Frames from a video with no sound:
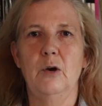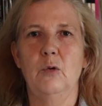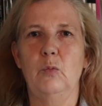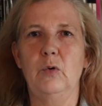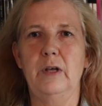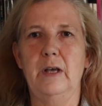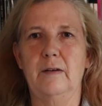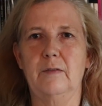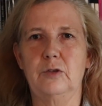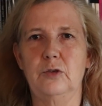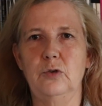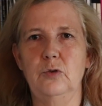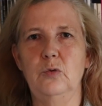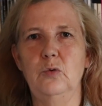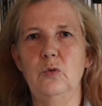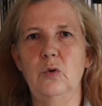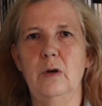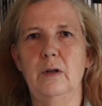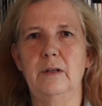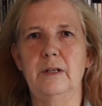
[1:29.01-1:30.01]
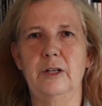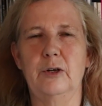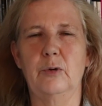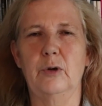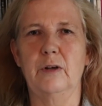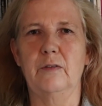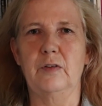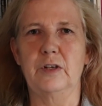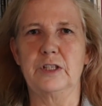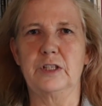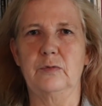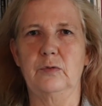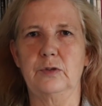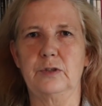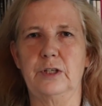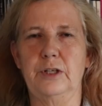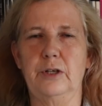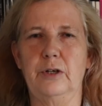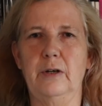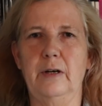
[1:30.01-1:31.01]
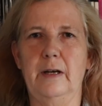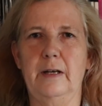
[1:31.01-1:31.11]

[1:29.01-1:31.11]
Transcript: We have two literary festivals here